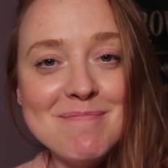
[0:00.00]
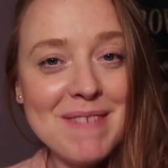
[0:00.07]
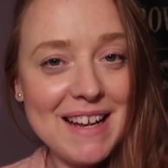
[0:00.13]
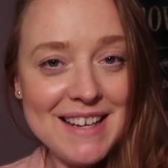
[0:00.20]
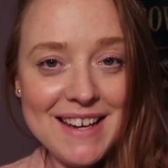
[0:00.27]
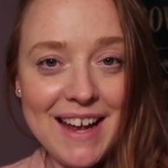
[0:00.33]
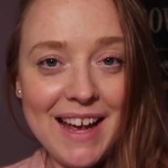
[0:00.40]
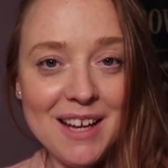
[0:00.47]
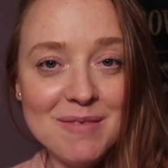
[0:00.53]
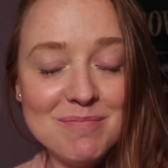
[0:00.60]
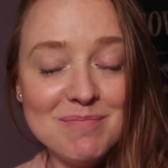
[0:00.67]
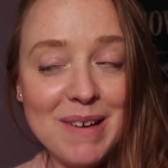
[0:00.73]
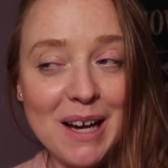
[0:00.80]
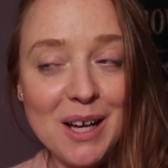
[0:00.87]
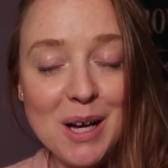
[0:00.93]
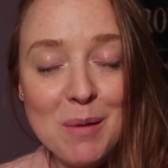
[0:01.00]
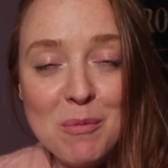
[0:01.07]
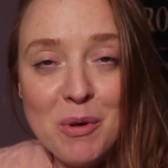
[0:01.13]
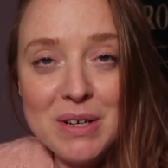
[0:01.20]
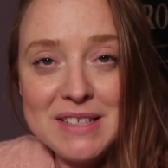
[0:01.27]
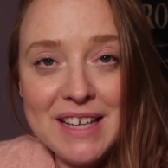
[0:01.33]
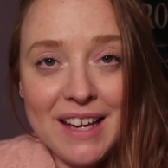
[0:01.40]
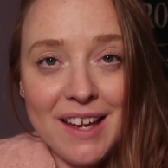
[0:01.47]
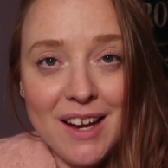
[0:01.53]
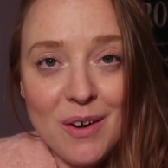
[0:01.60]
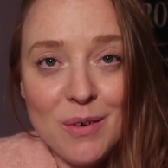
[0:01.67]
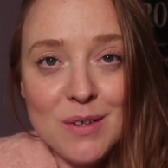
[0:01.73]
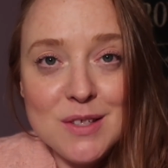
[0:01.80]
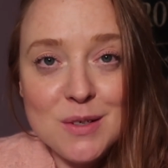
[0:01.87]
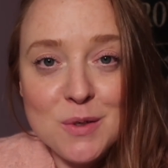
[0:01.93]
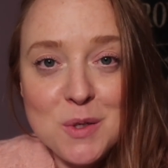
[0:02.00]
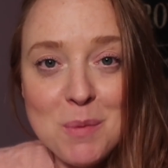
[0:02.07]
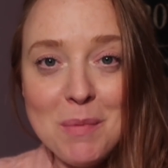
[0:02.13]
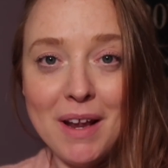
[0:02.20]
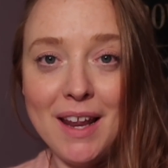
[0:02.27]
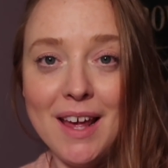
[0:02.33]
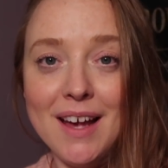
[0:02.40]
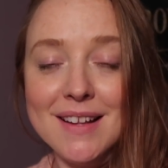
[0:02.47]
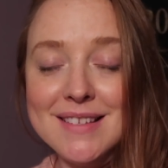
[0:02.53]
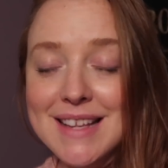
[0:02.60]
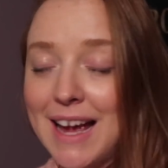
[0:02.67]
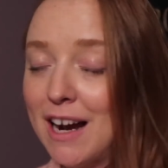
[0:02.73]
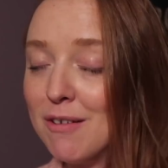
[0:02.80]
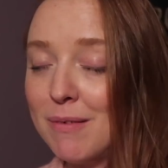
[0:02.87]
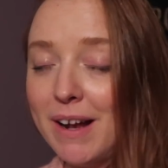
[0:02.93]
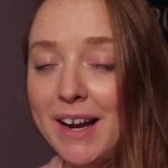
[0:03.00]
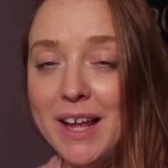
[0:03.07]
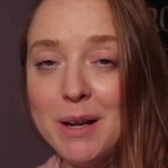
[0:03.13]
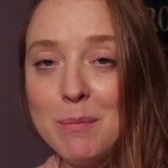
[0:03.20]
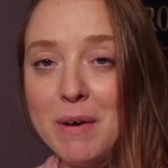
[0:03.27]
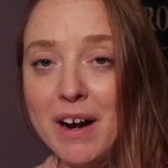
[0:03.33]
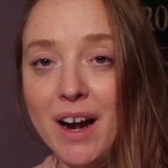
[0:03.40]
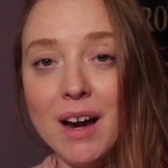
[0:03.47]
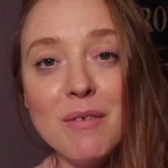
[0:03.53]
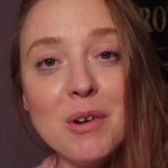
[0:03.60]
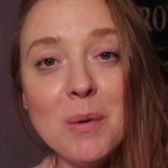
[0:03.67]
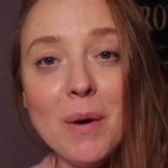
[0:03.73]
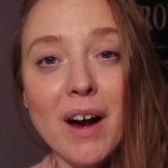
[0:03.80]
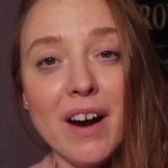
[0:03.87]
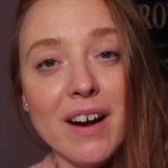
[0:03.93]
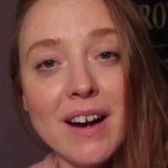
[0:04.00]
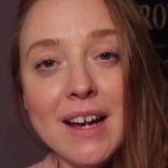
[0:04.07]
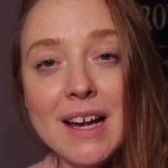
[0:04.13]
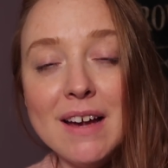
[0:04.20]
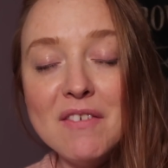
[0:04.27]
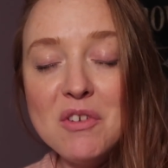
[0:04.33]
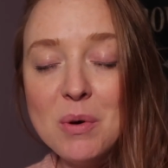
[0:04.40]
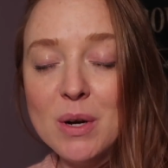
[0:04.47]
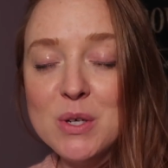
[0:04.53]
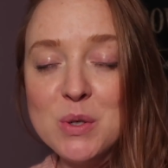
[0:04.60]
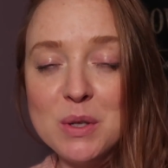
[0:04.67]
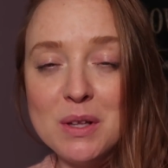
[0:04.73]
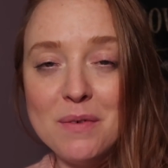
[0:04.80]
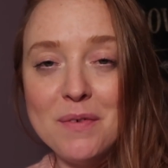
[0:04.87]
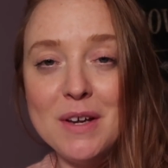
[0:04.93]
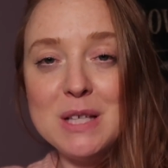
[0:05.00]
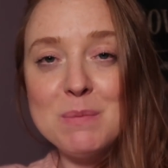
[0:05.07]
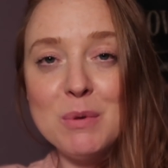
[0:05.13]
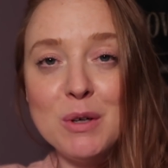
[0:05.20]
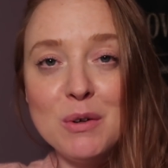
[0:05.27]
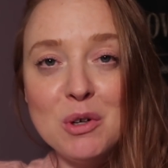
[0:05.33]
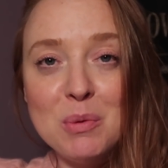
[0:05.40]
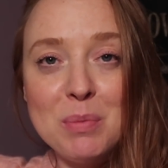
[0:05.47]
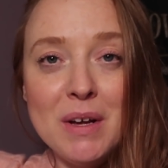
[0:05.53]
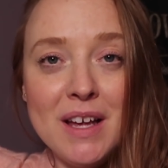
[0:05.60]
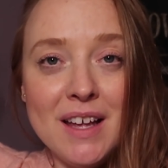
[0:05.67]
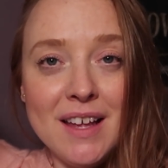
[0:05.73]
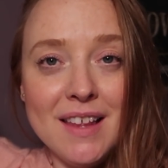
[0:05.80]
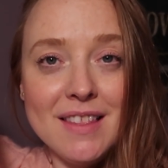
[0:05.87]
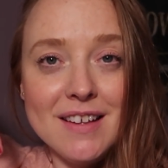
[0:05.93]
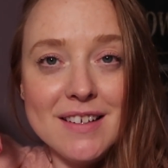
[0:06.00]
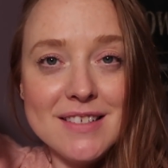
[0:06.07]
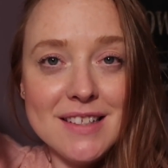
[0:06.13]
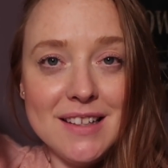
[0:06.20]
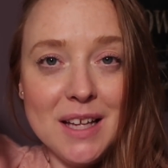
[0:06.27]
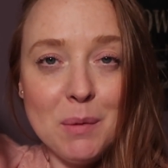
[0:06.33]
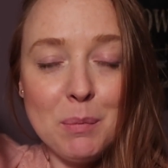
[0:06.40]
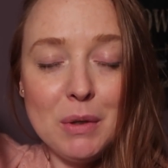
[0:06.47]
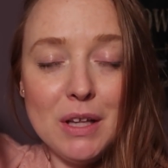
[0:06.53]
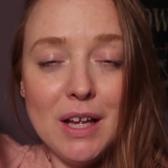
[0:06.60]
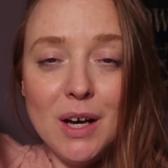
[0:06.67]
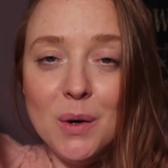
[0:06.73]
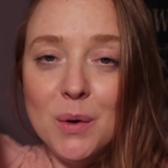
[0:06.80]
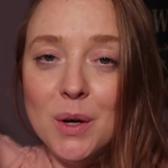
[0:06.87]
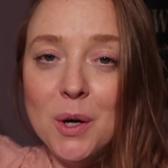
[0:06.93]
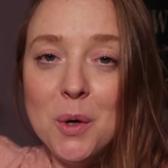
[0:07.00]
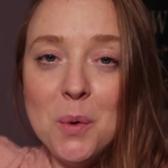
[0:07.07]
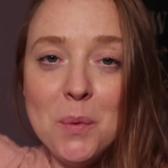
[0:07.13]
Monday, but I'm always hanging out on social media. It's at Redhead Mare everywhere. If you want to join the Facebook group, there's a link below.